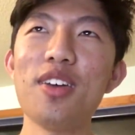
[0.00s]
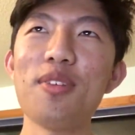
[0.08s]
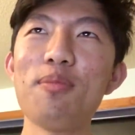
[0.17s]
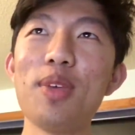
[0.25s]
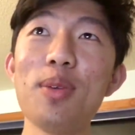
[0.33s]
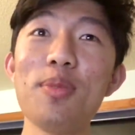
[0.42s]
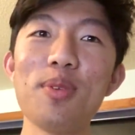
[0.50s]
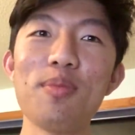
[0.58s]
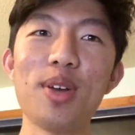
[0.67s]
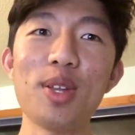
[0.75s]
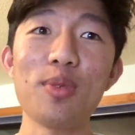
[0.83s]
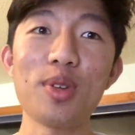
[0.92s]
maybe
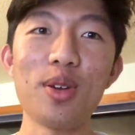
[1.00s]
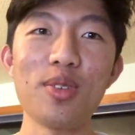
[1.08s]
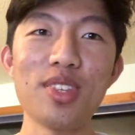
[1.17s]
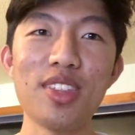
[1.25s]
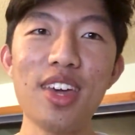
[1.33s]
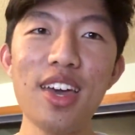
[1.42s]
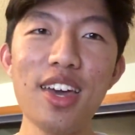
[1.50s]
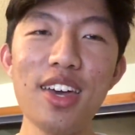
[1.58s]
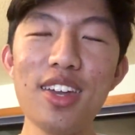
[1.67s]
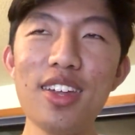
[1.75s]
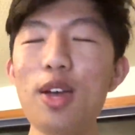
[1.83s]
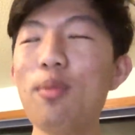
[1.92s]
money would go into
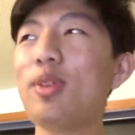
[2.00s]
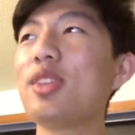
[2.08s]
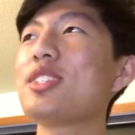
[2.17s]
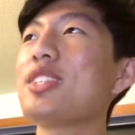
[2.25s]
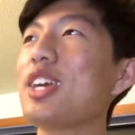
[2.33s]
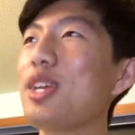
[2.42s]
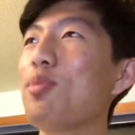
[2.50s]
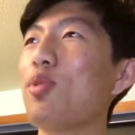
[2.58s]
that. But the second